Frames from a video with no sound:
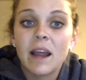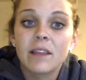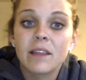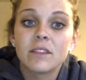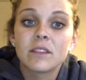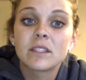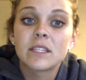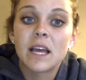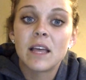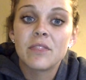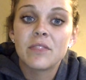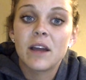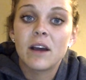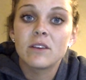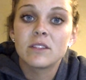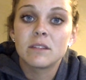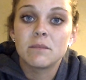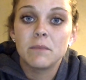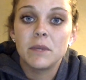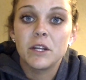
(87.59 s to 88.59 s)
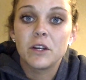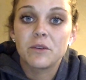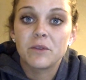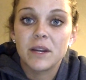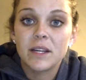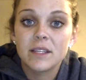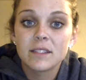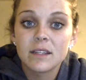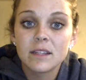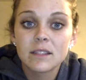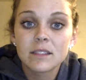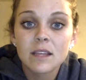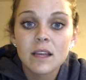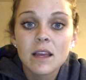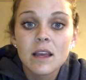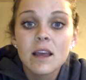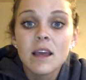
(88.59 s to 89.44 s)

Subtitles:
and 10,000 meter races.